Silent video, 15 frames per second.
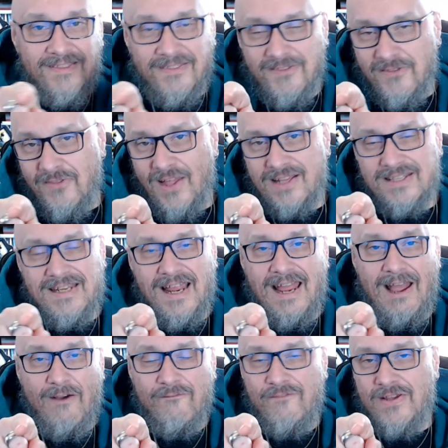
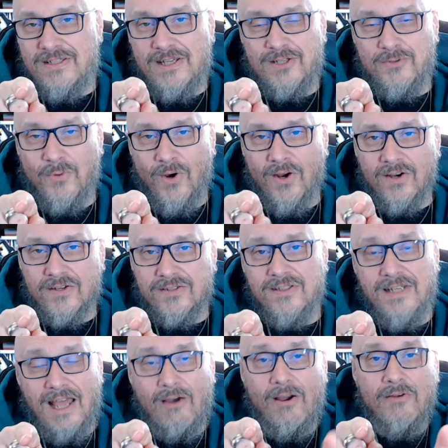how physics works.
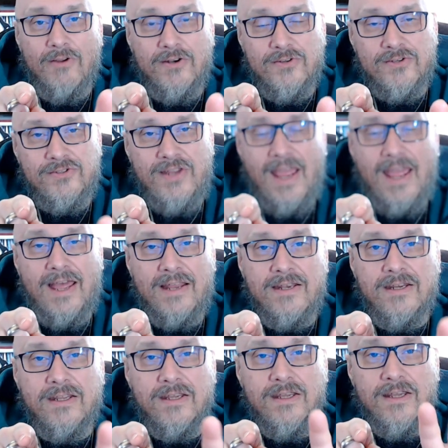Now, I
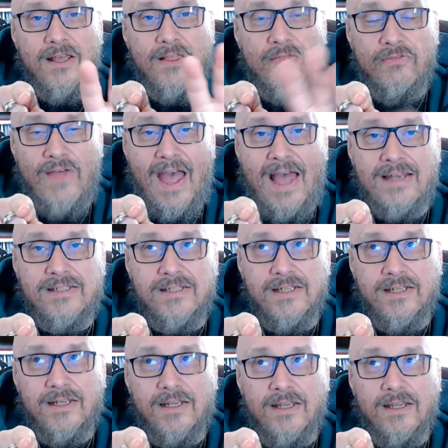understand that
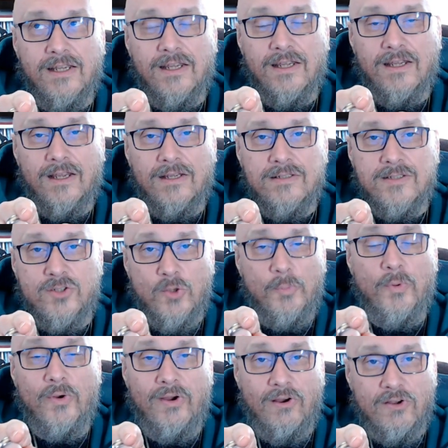
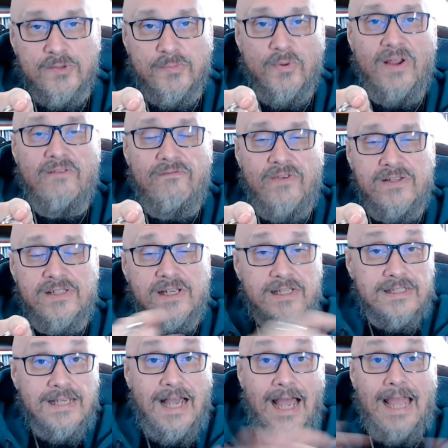superheroes break
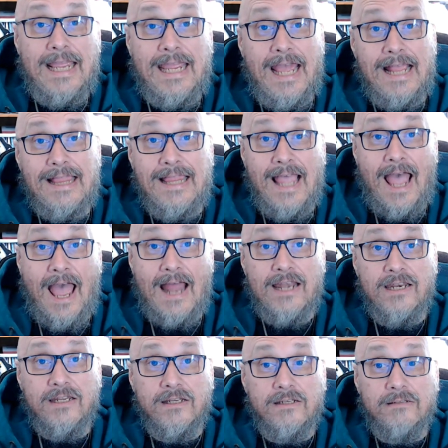physics. I get that.
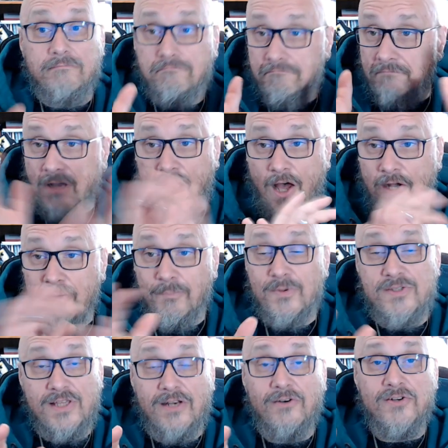
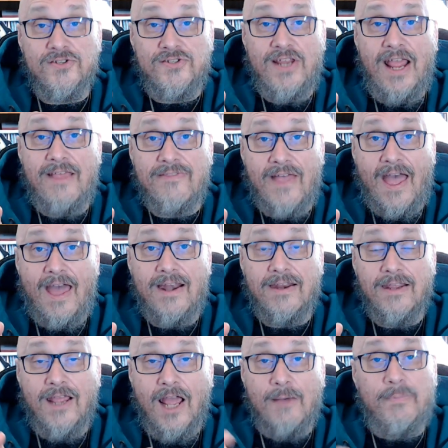100% understand that.
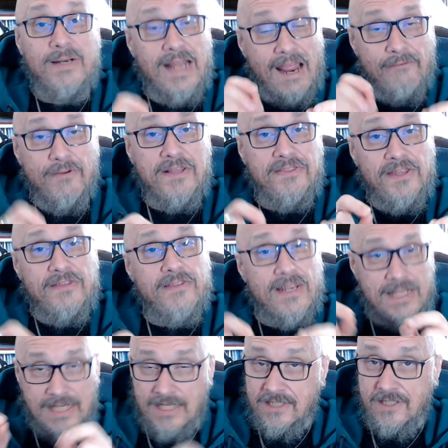But everything that
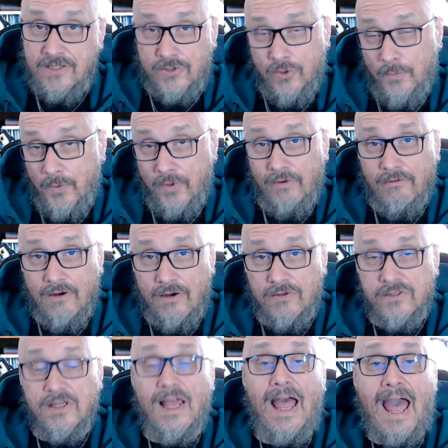isn't
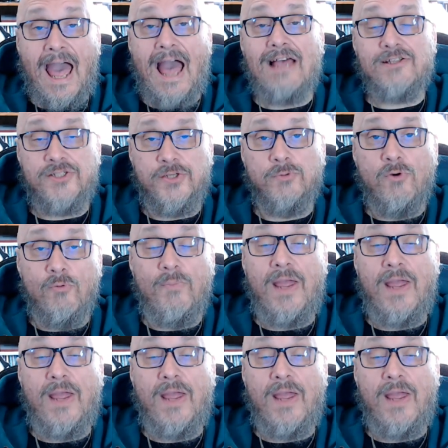superheroes has to obey